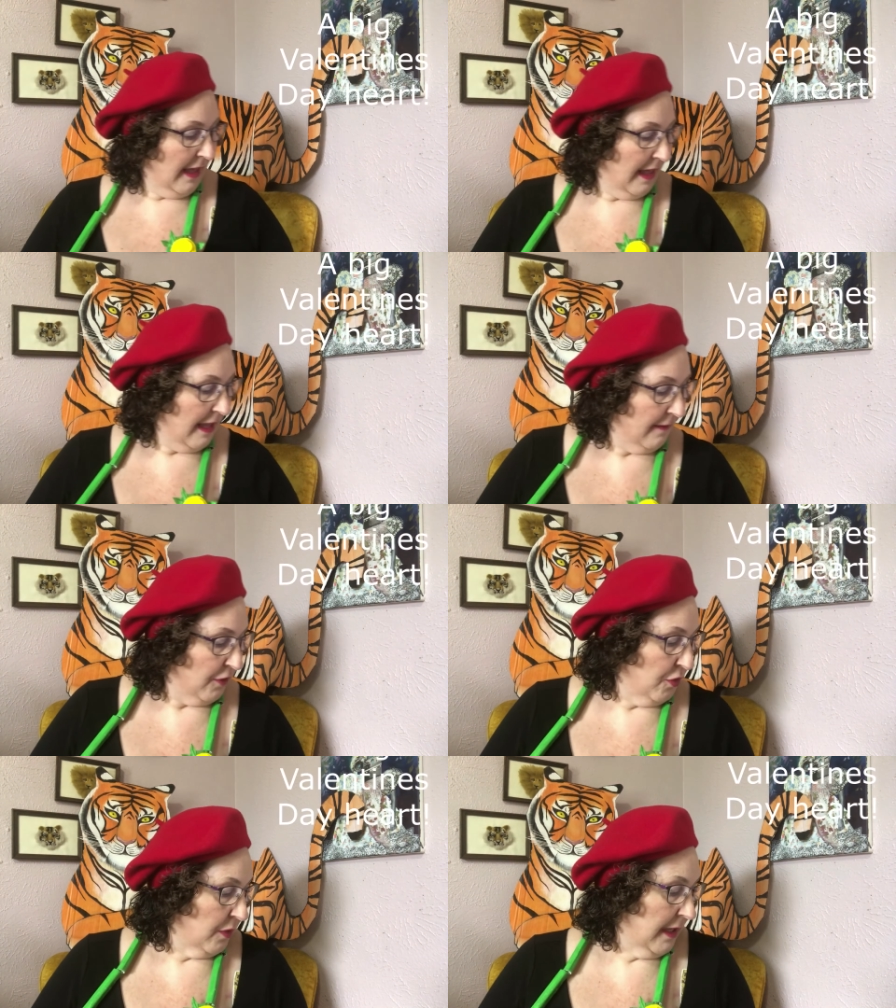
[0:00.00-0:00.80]
If
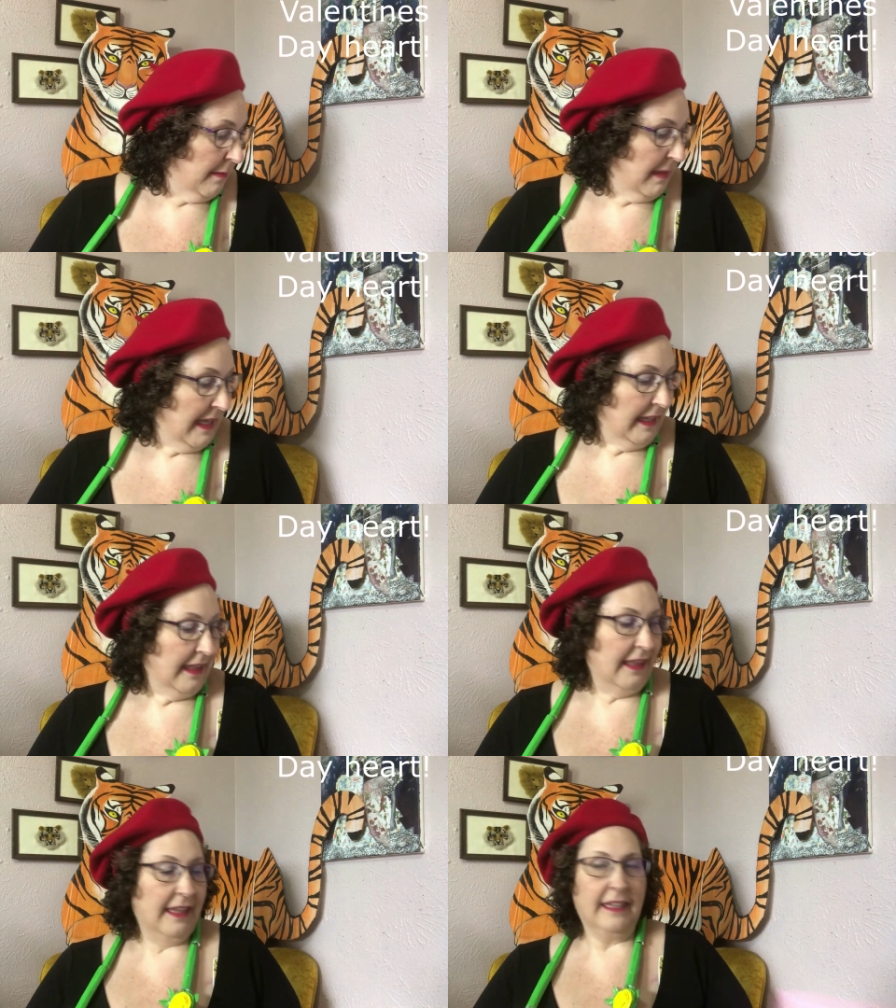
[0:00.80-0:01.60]
you can
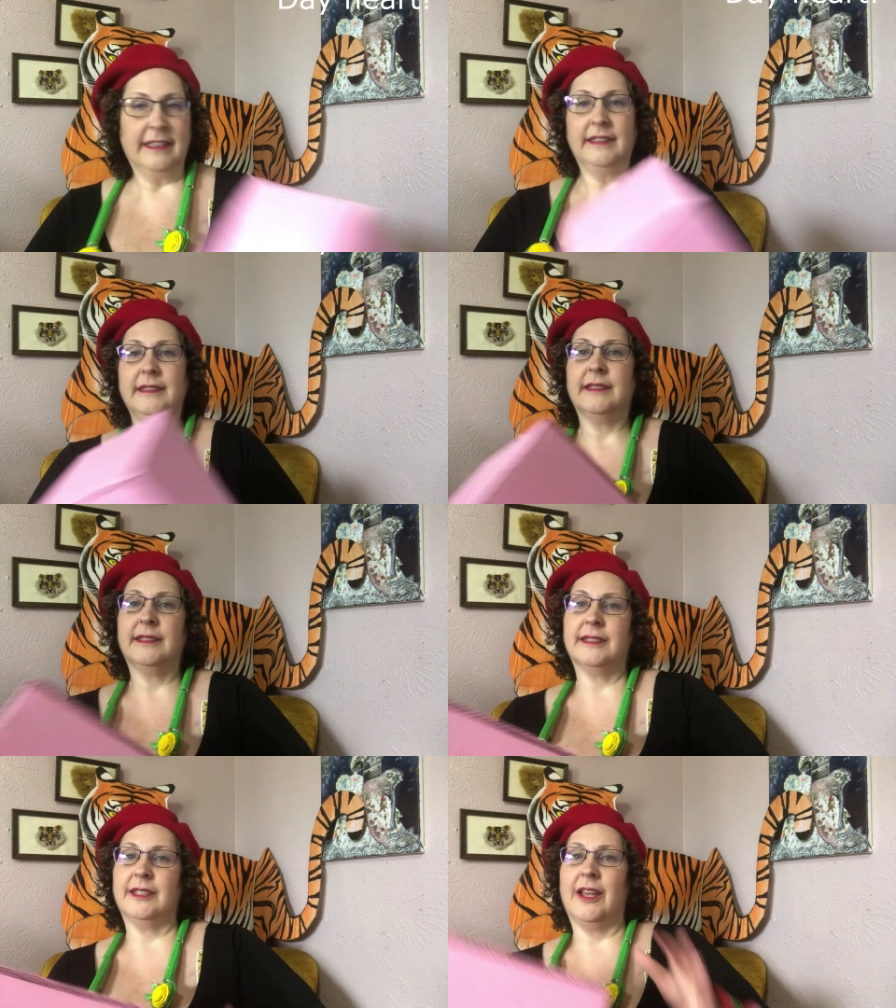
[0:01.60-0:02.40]
make
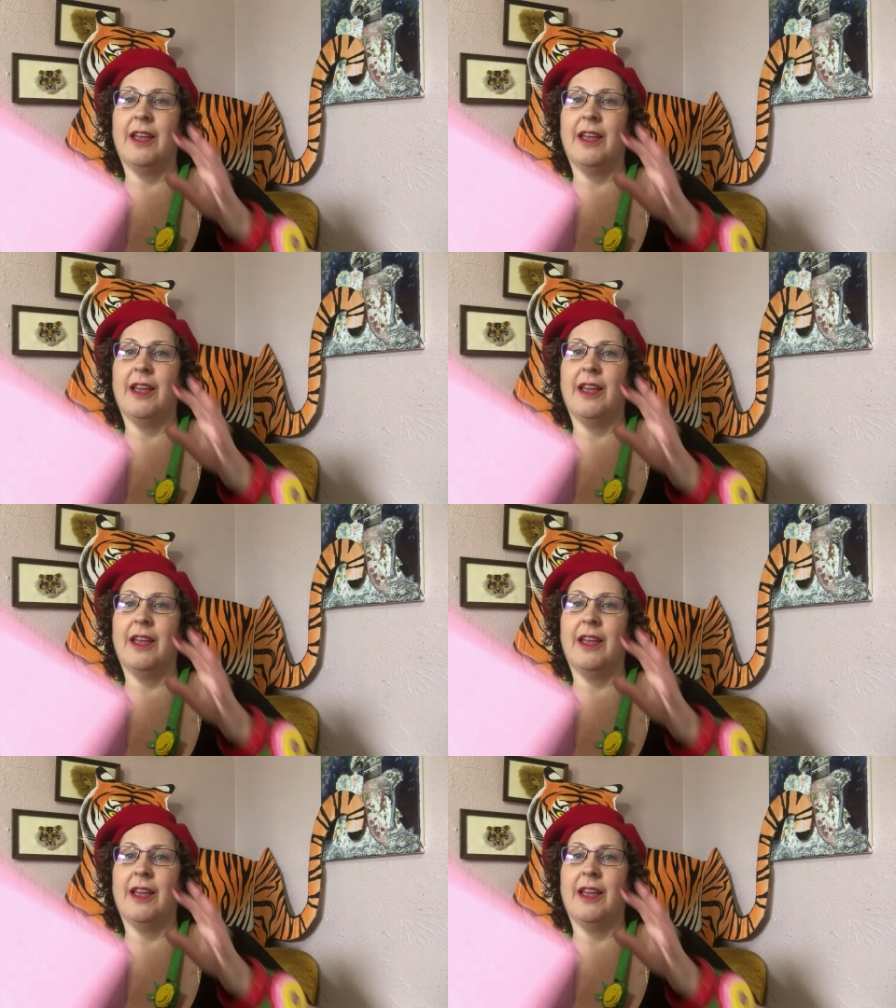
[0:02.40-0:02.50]
this,